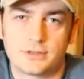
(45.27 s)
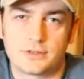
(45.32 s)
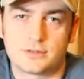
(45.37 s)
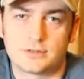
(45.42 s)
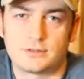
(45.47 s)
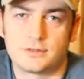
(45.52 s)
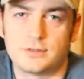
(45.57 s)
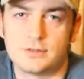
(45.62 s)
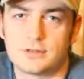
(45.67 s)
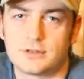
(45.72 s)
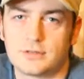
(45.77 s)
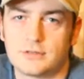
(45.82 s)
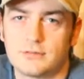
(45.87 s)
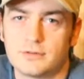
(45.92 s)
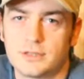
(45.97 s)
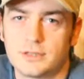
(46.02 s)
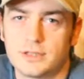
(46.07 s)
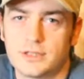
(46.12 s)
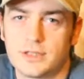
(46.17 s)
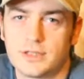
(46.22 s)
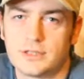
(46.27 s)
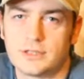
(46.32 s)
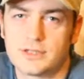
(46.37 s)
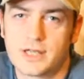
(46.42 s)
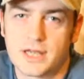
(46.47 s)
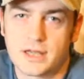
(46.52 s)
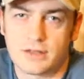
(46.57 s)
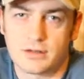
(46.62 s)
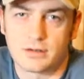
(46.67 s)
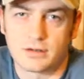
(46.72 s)
So you can really
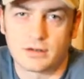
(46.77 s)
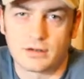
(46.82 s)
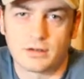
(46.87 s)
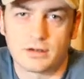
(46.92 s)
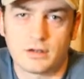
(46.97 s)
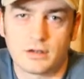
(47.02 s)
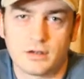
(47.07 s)
tailor